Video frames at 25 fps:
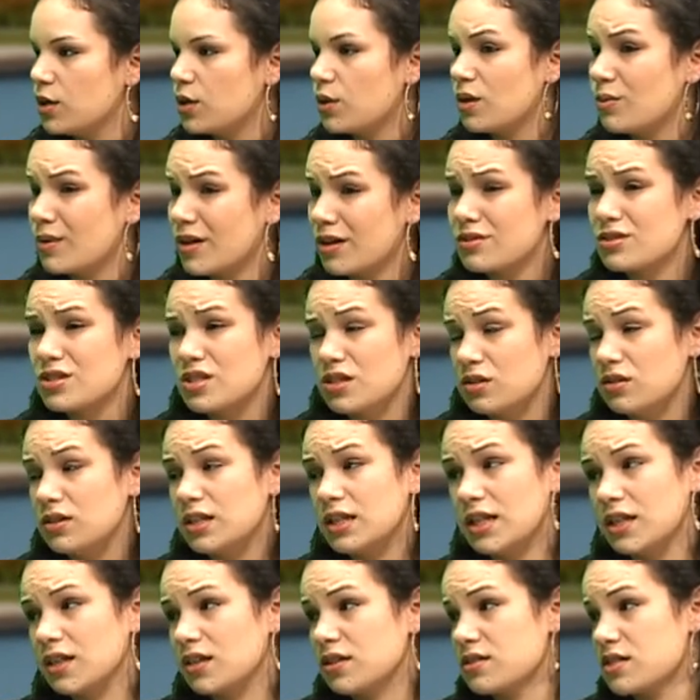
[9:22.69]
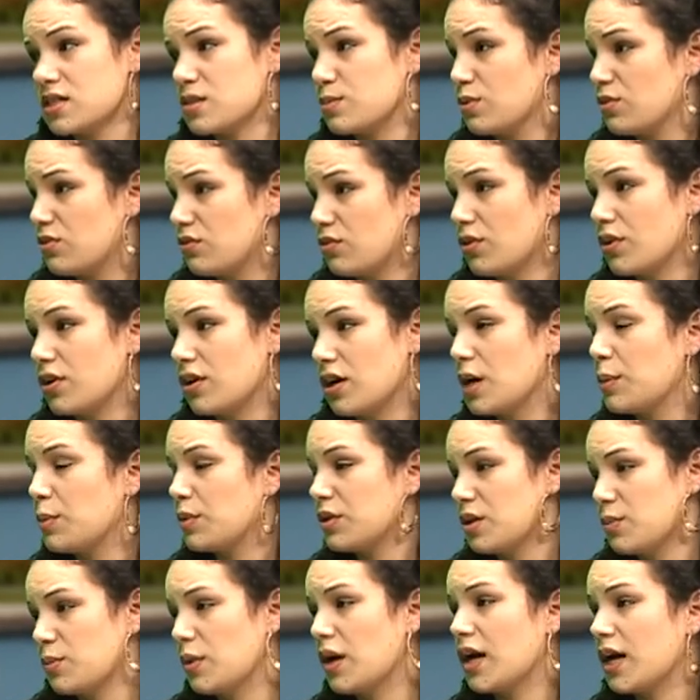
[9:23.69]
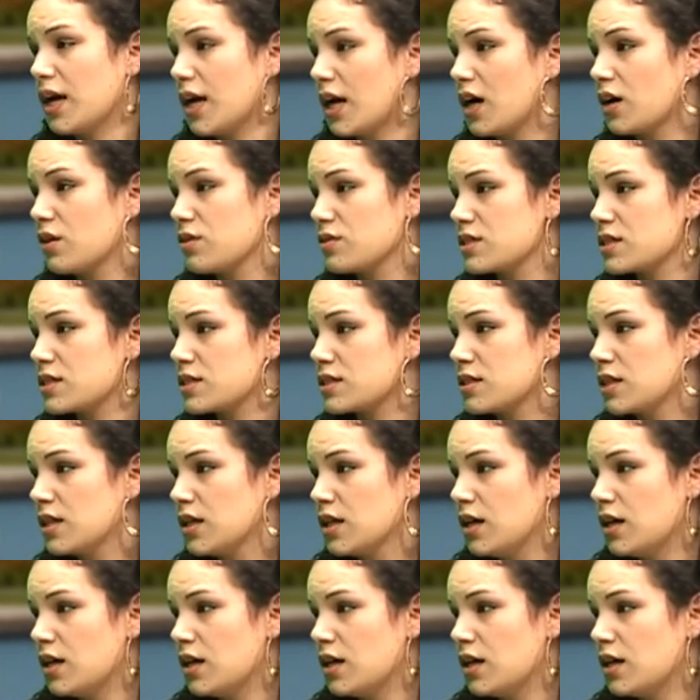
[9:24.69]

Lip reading: about 2 years before you're able to buy a house.